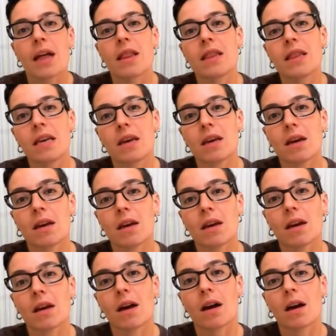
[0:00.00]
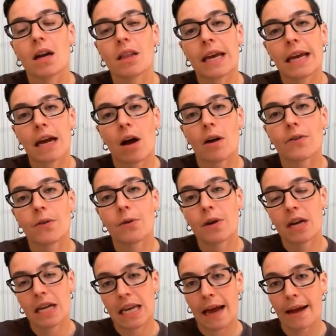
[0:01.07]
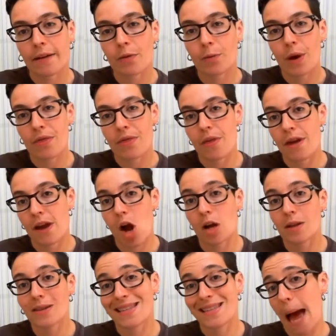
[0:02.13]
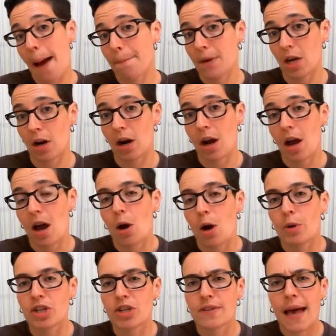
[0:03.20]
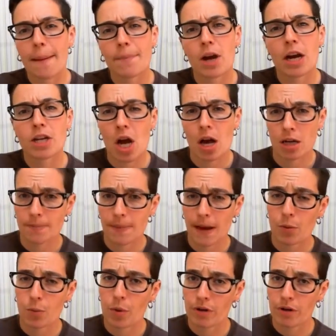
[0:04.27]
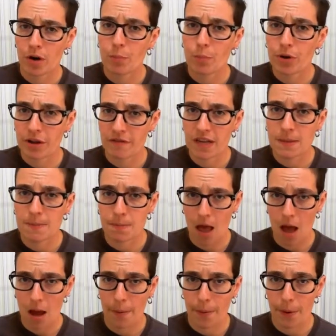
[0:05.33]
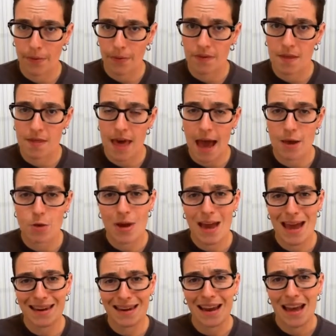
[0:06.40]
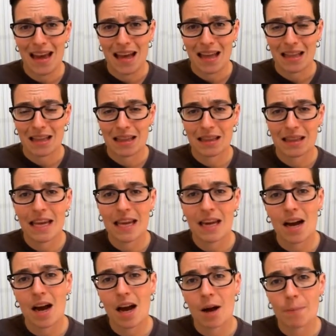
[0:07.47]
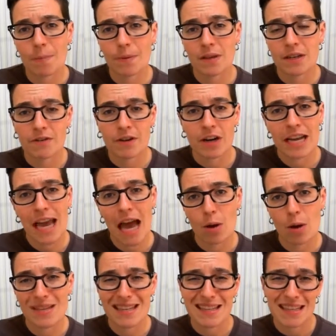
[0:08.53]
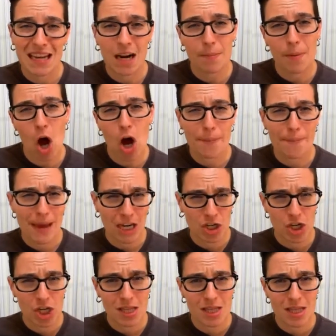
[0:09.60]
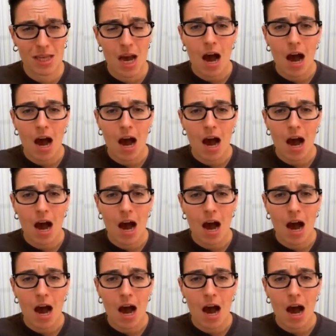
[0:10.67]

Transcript: It also connects with a thing called Zapier, which Zapier I talked about in one of our previous blog posts, that you can link up different accounts and set up automations.